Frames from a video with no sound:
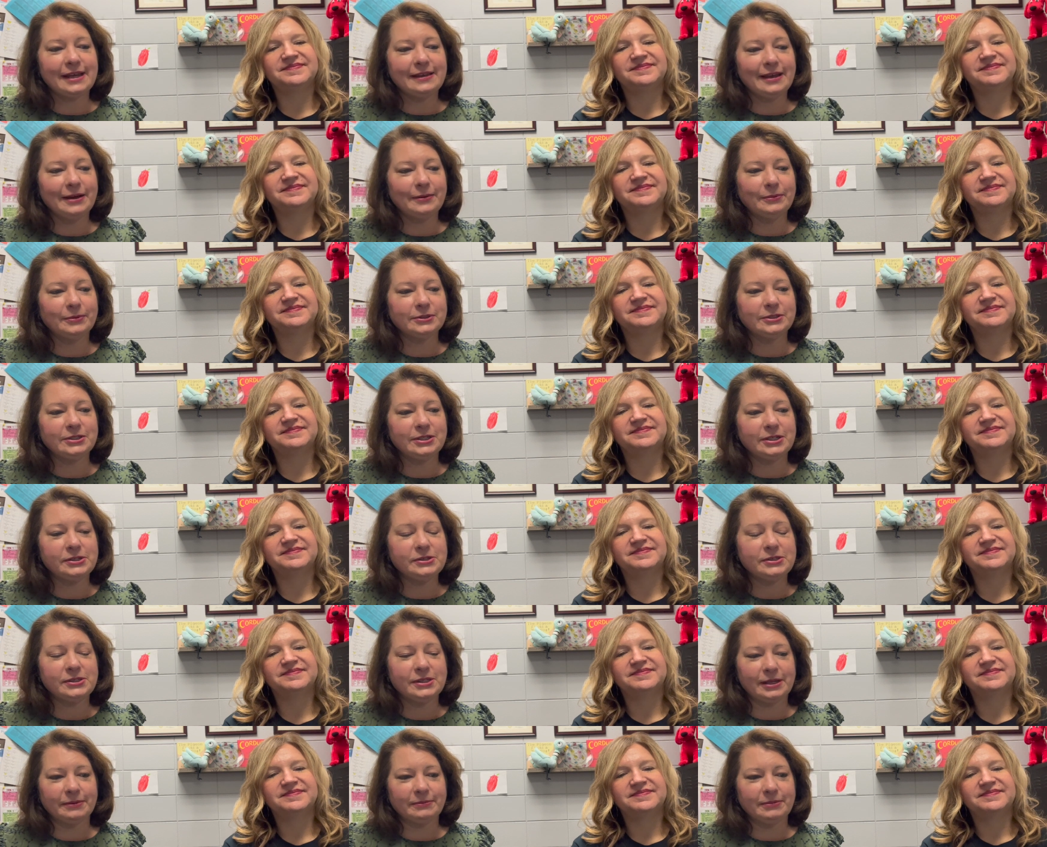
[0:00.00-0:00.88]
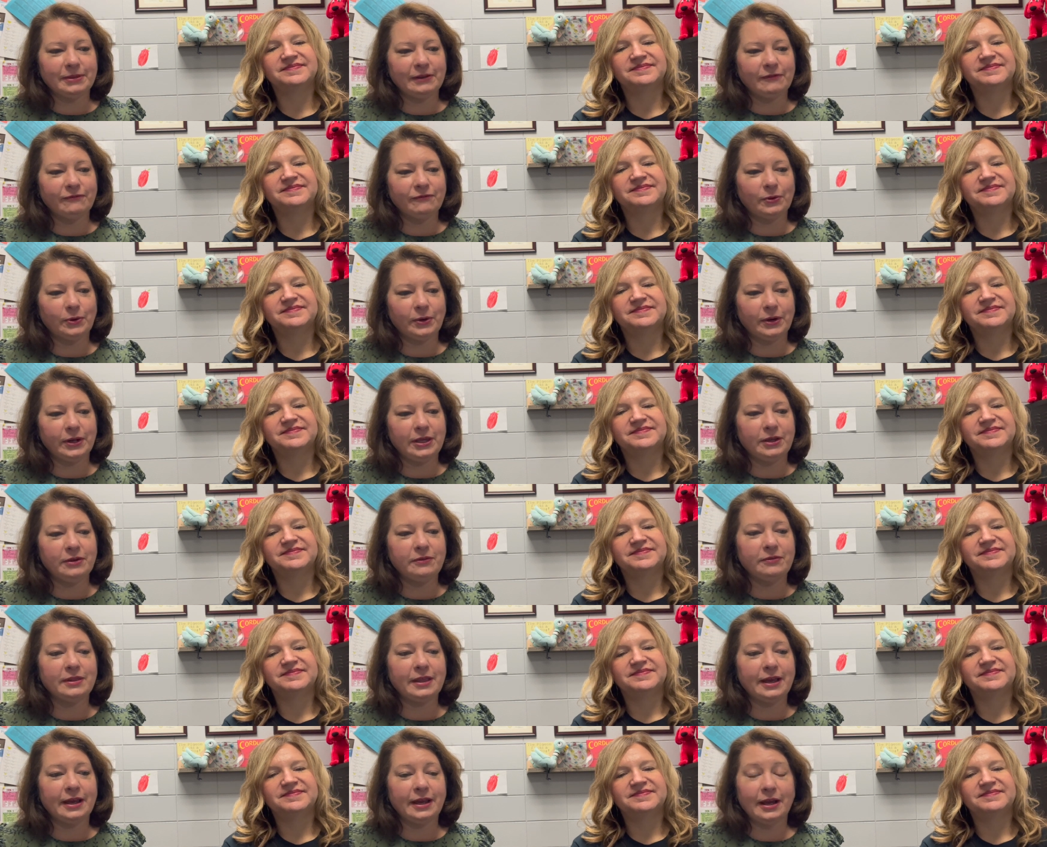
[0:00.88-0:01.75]
Speaker 1: they will do something for
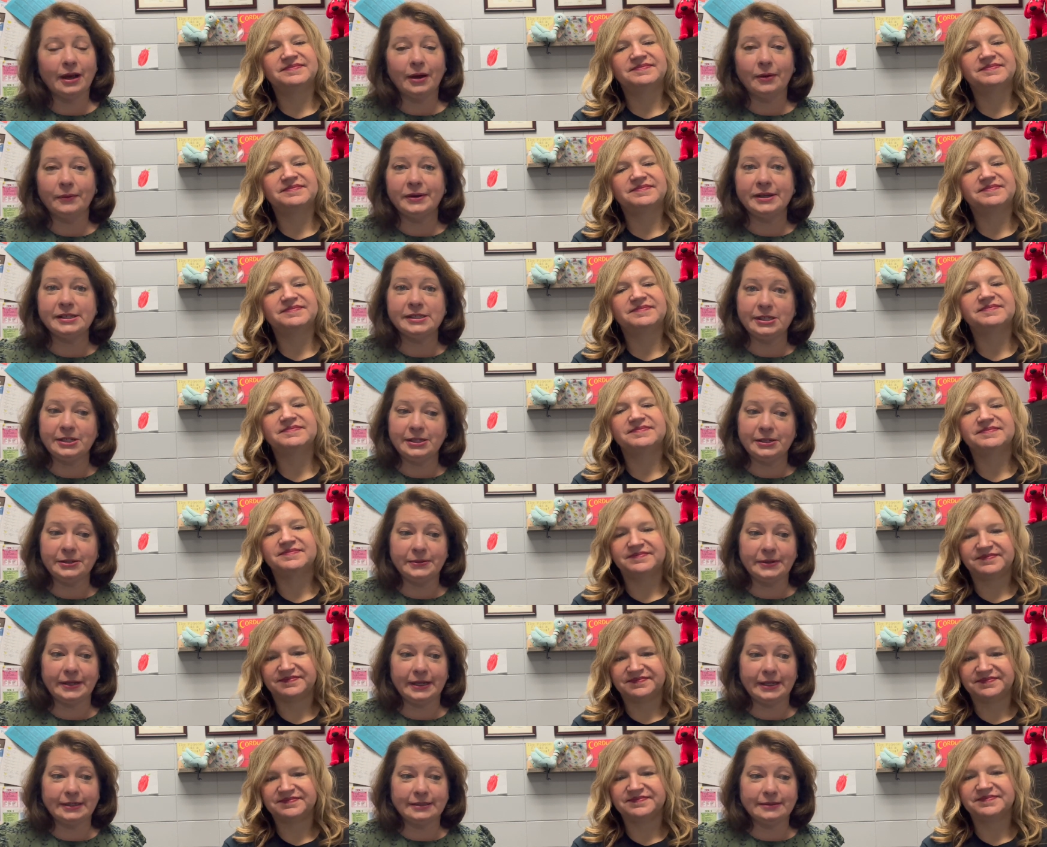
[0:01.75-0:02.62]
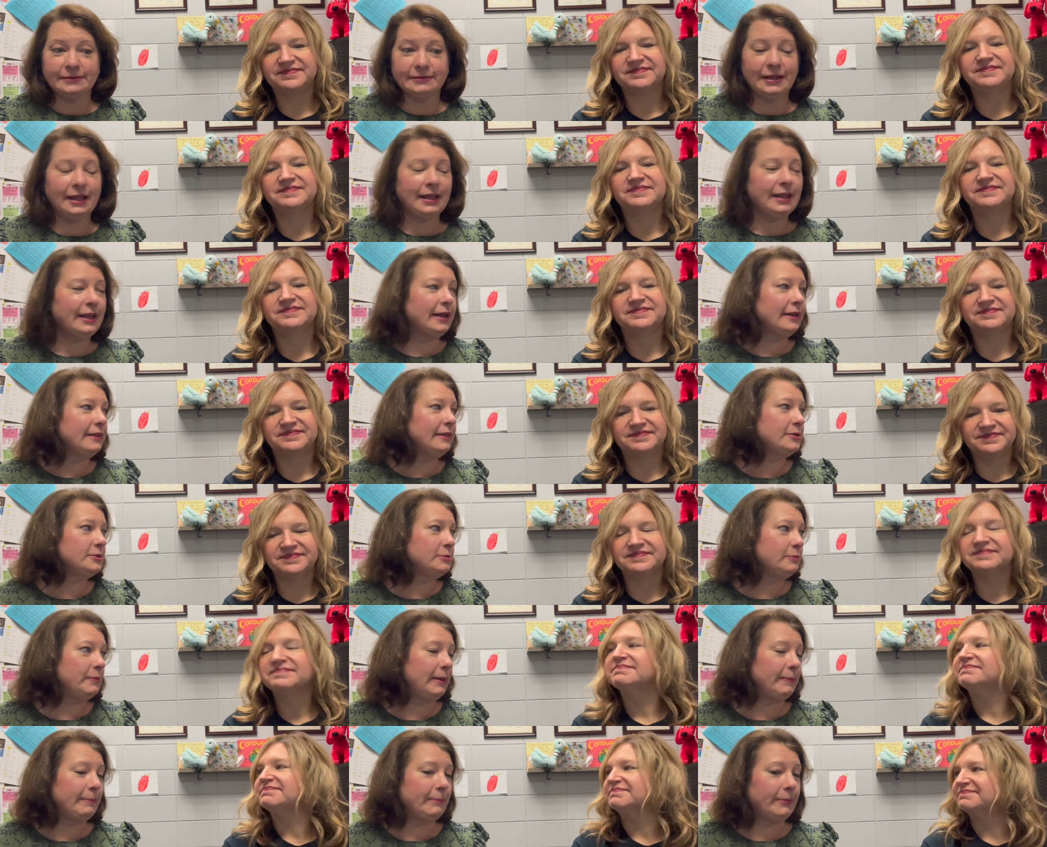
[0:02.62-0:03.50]
you, they always do it. I like
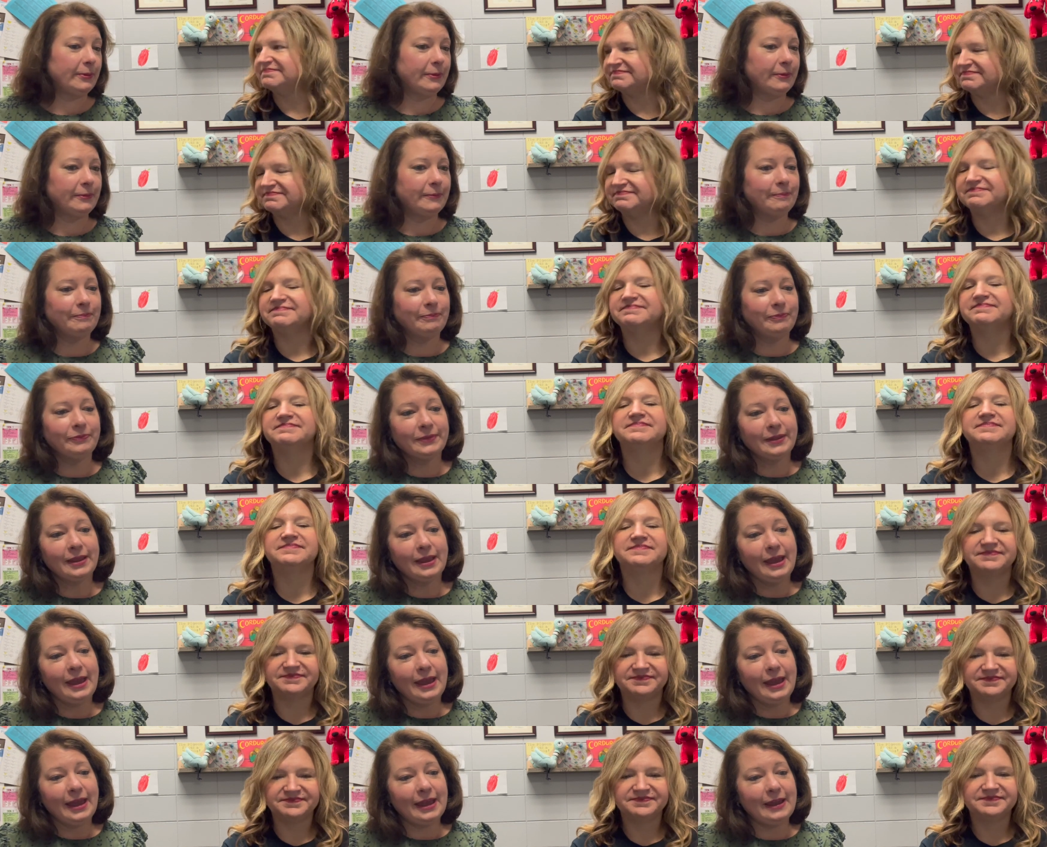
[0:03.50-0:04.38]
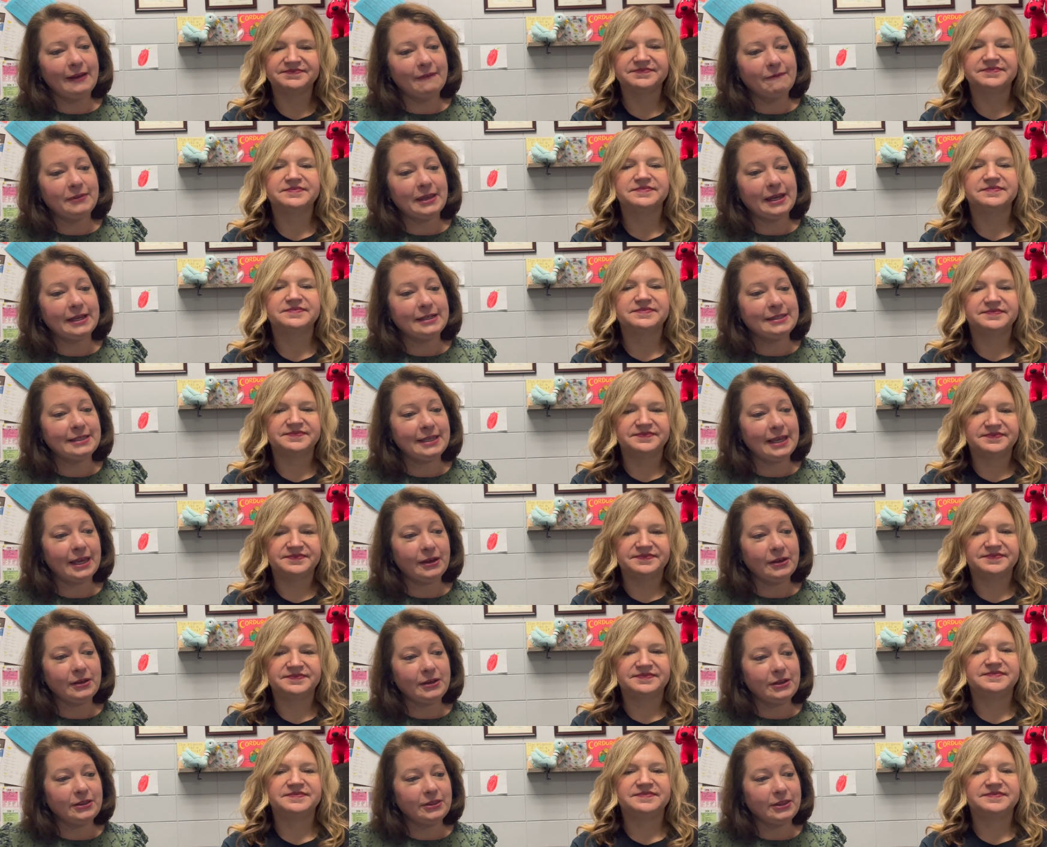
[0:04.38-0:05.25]
those people. Mm -hmm. If they
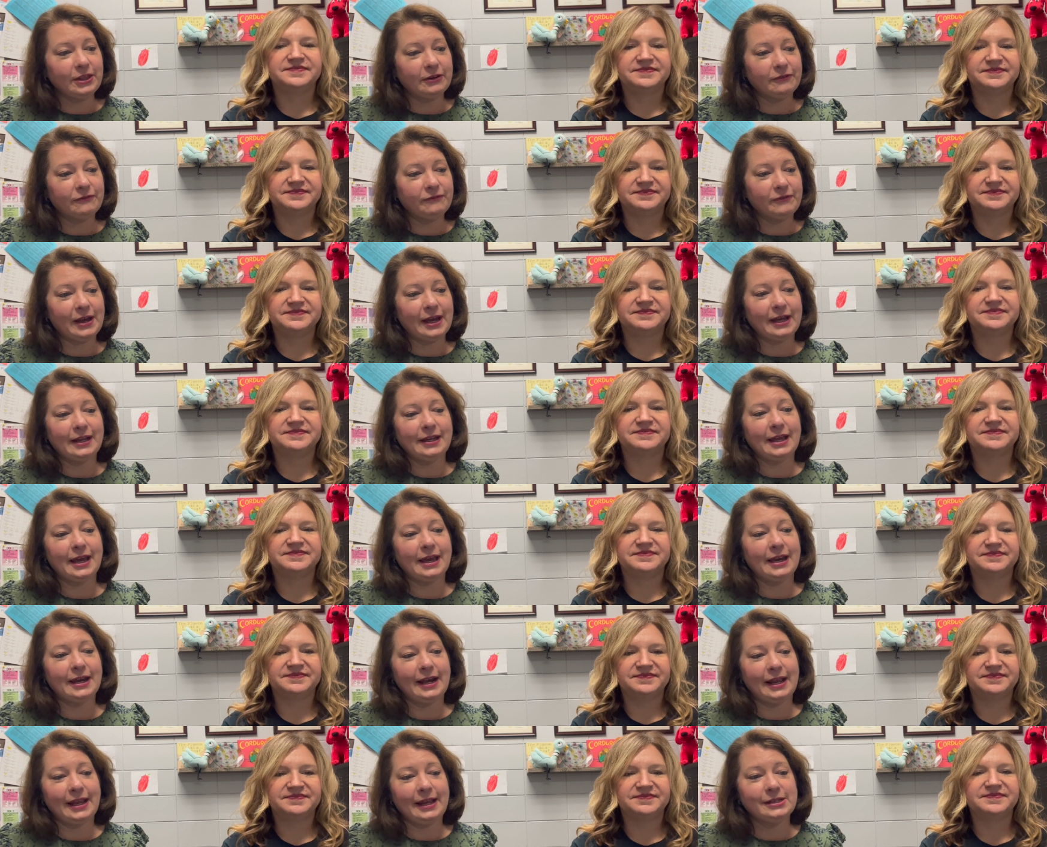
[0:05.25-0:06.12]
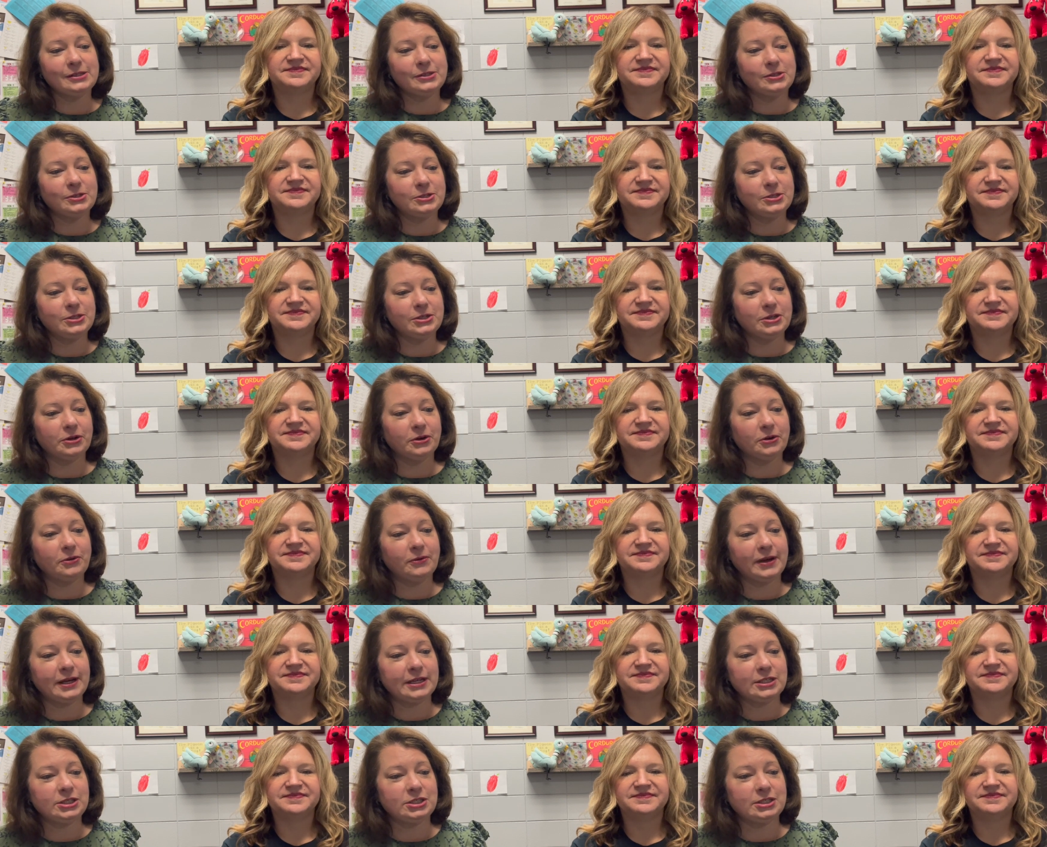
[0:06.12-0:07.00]
tell you they'll find out an answer to your
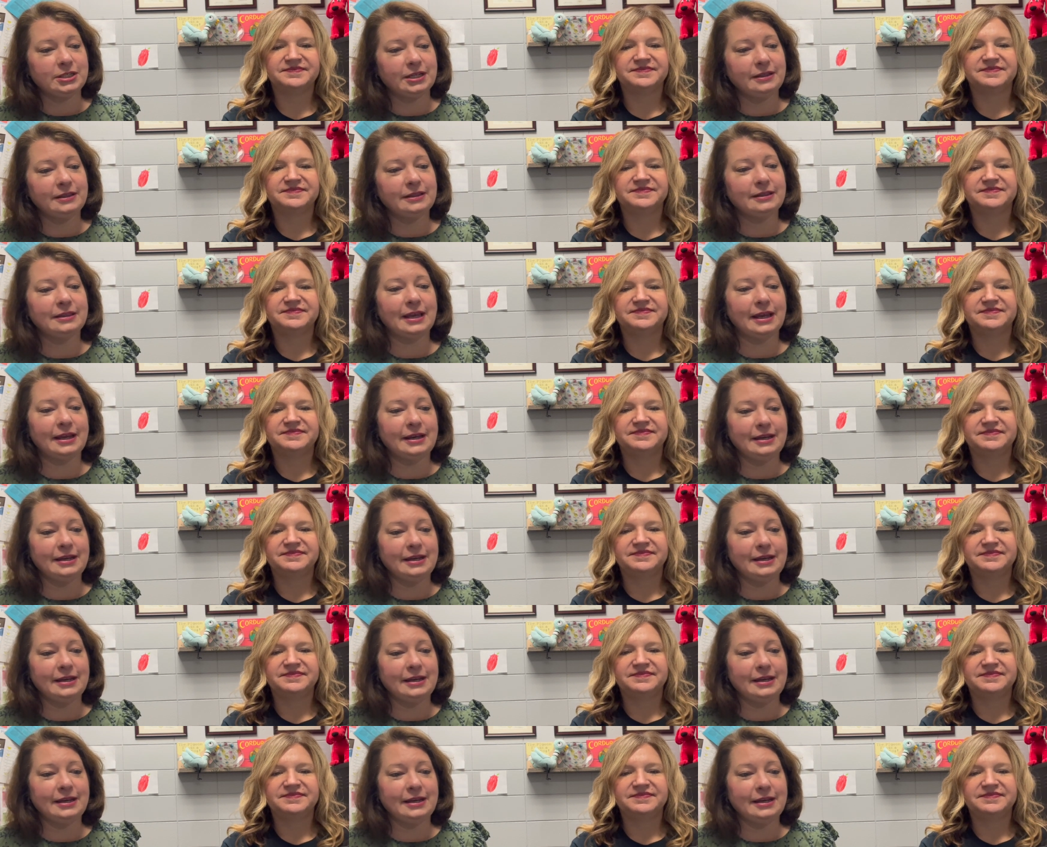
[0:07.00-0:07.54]
question, they